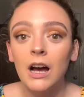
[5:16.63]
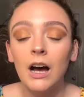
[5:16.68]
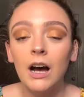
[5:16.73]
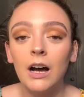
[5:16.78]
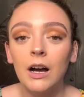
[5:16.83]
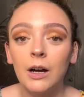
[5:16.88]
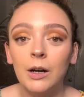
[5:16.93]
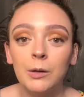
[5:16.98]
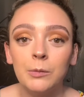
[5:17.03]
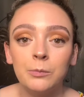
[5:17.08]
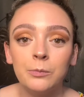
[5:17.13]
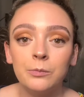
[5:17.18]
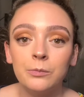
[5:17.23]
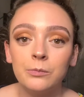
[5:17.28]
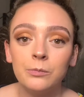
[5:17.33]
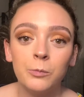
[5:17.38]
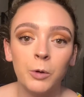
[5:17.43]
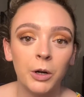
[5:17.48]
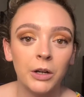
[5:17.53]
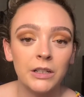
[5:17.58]

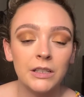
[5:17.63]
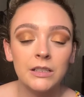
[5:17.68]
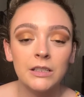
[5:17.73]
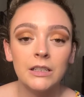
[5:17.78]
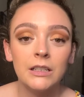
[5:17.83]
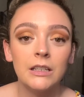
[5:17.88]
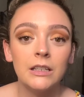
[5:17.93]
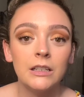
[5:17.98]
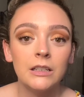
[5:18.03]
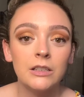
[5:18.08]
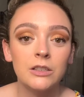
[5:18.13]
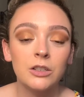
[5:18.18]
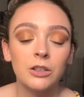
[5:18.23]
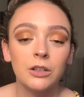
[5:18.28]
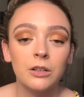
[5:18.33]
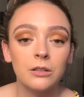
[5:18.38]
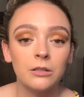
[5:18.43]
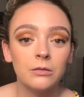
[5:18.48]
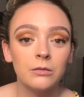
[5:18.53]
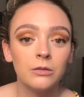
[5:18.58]
want to see
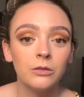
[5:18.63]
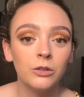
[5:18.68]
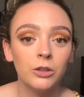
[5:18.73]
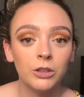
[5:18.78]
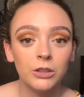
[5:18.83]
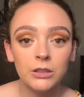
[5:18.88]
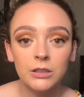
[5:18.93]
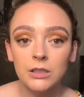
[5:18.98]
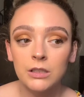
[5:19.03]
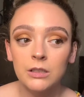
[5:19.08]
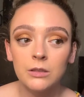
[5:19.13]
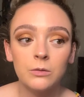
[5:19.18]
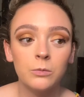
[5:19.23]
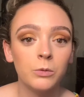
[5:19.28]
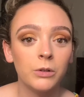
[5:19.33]
certain looks